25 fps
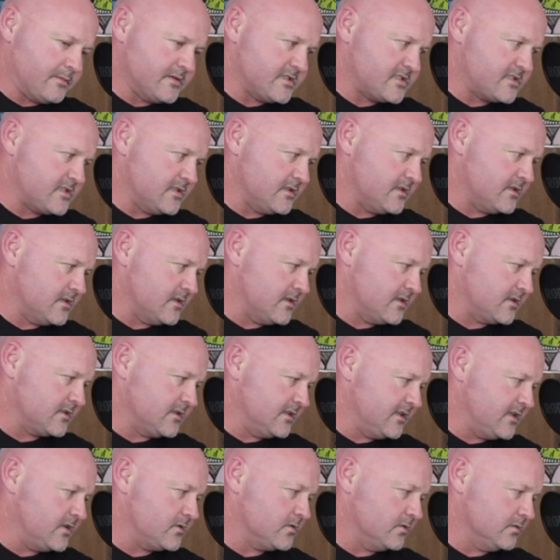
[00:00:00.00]
published in the
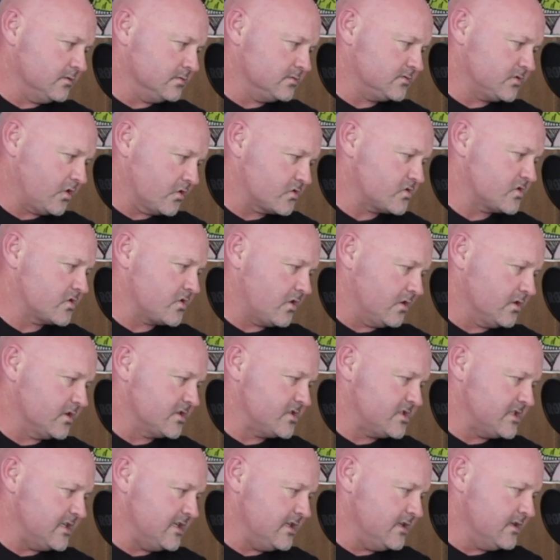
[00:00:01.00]
Clinical
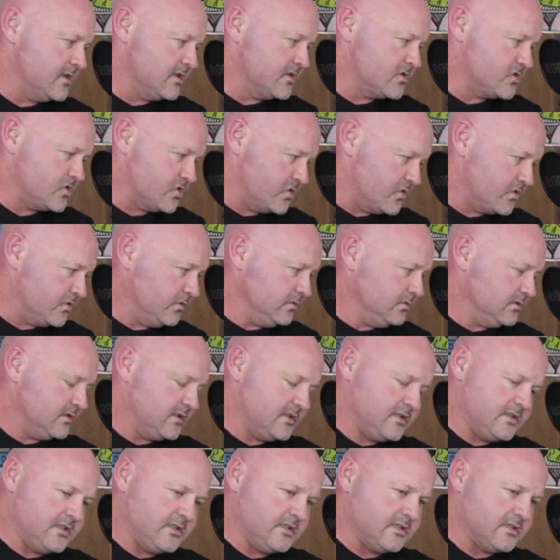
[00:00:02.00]
Toxicology Journal
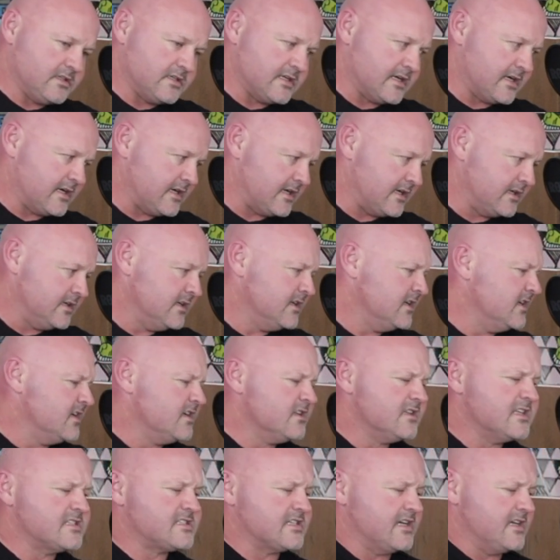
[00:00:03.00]
in
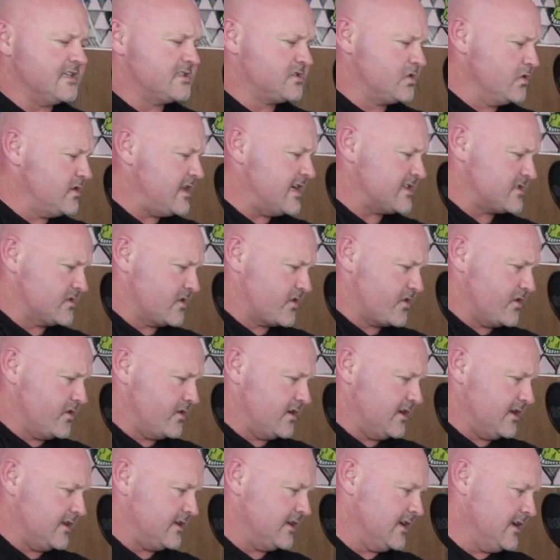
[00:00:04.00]
let's say
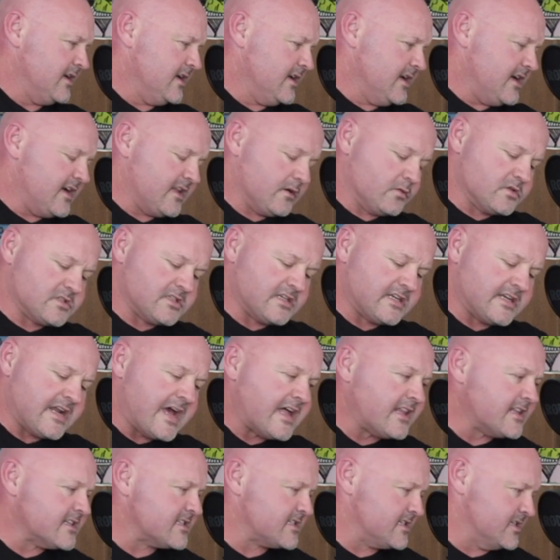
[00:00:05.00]
2013, and there was an
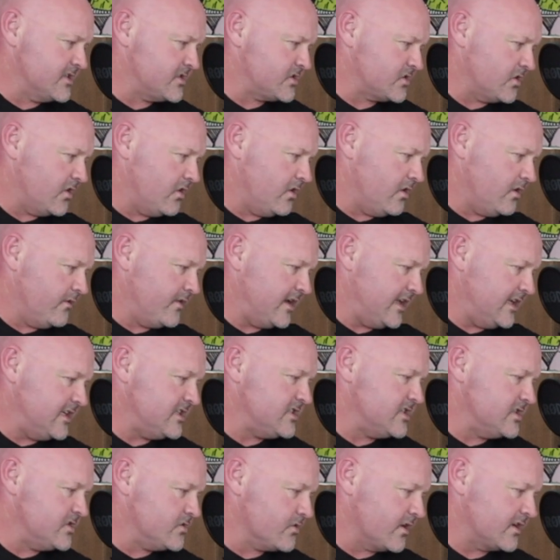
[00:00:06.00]
analysis of
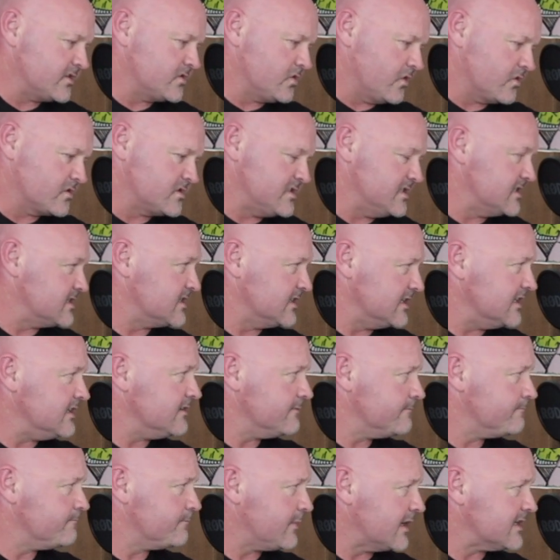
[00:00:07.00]
energy drink
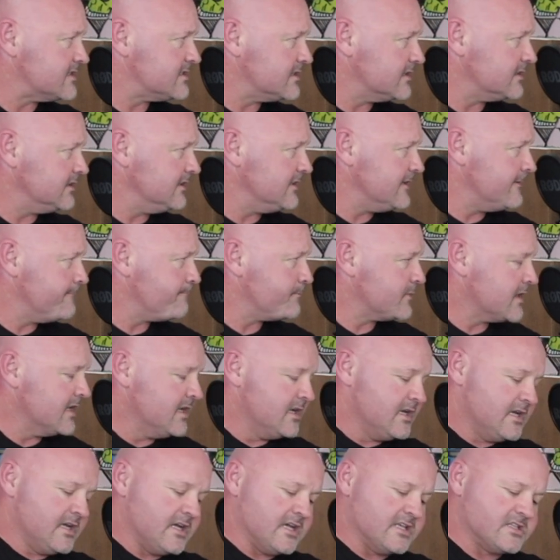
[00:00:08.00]
toxicity, basically,
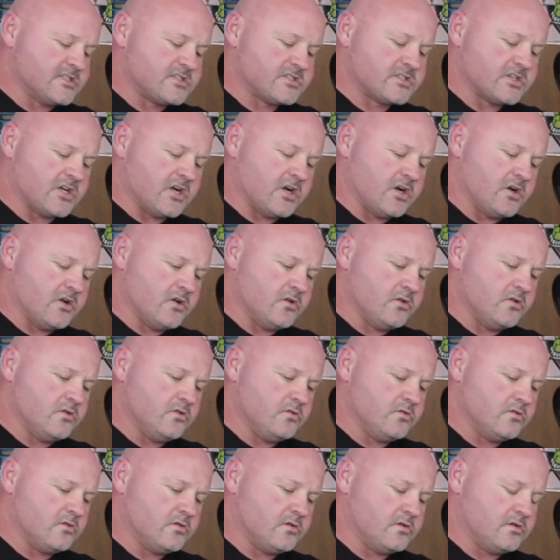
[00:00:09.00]
and
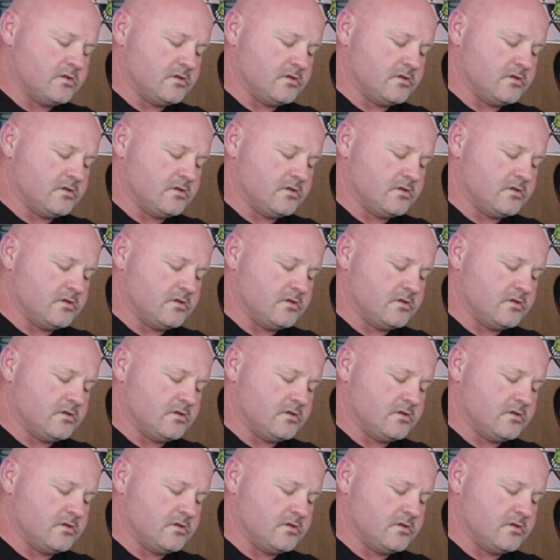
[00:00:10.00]
so